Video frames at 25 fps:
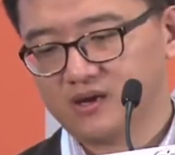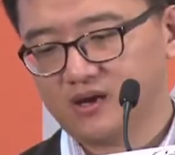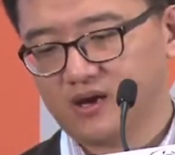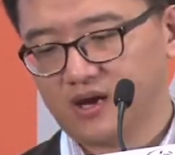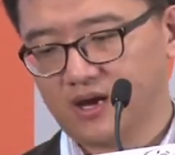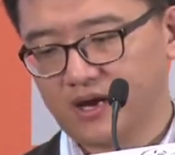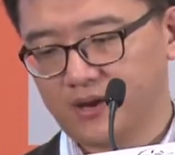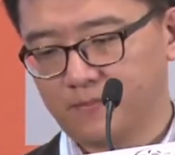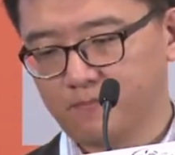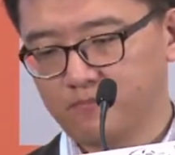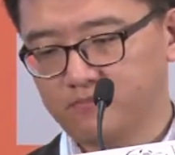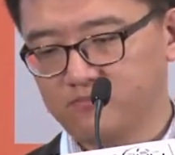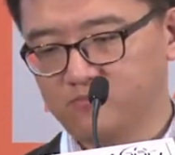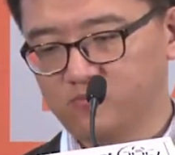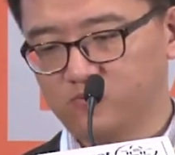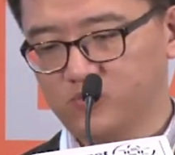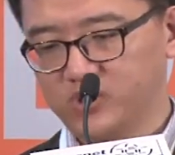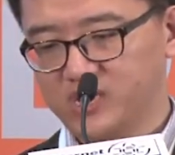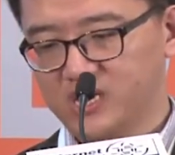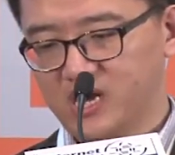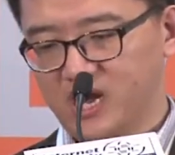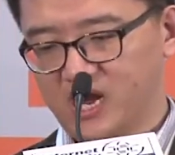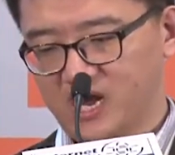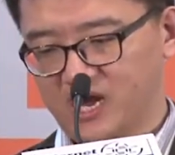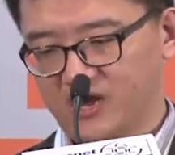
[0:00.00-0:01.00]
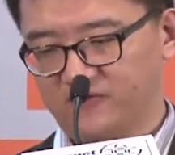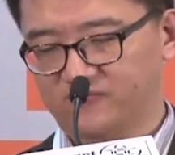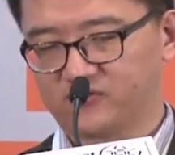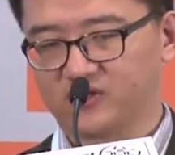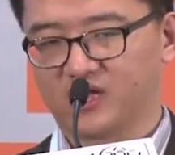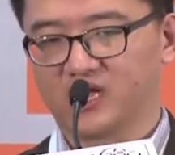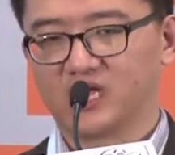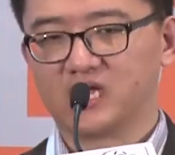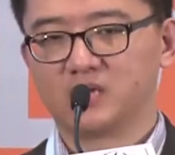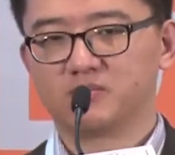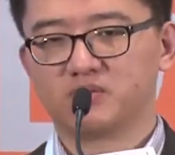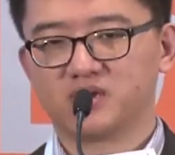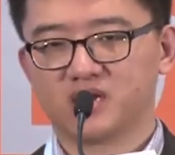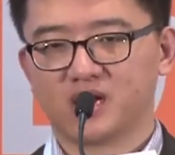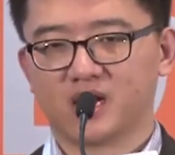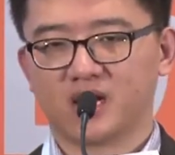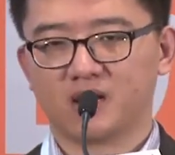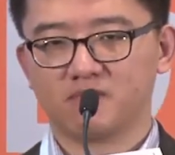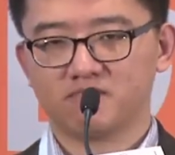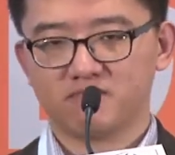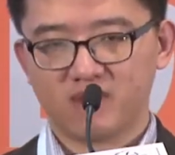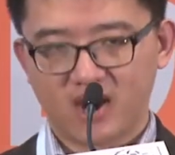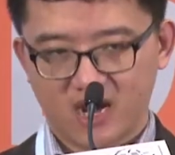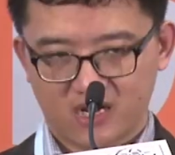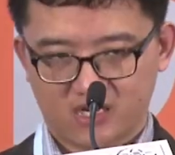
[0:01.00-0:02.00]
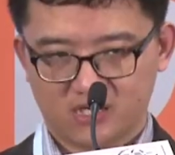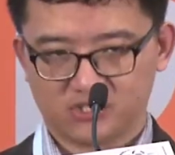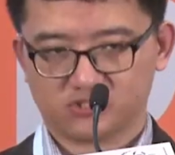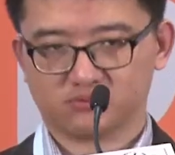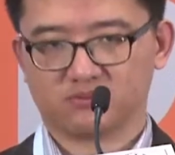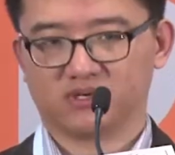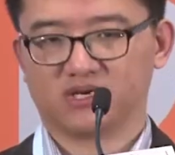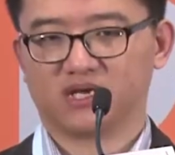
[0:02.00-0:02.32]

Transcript: And we have the API management